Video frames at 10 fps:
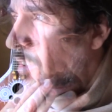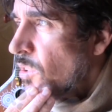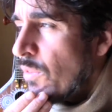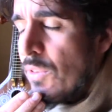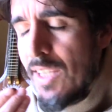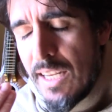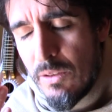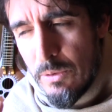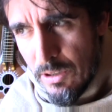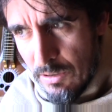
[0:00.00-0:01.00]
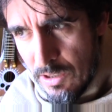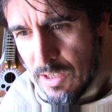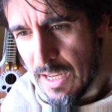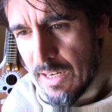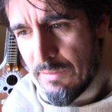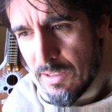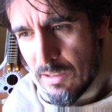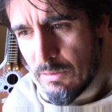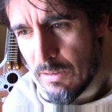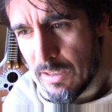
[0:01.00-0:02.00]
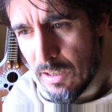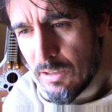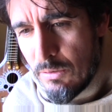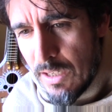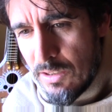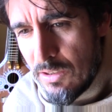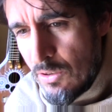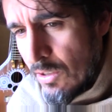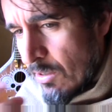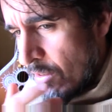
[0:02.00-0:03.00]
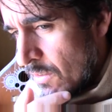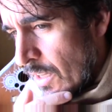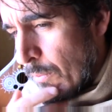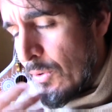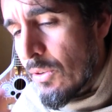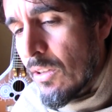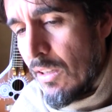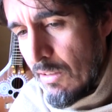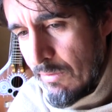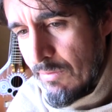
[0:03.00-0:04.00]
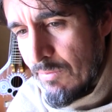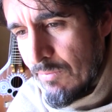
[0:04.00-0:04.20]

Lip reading: So if you take the word Krishna out of the equation, you could still get pure love.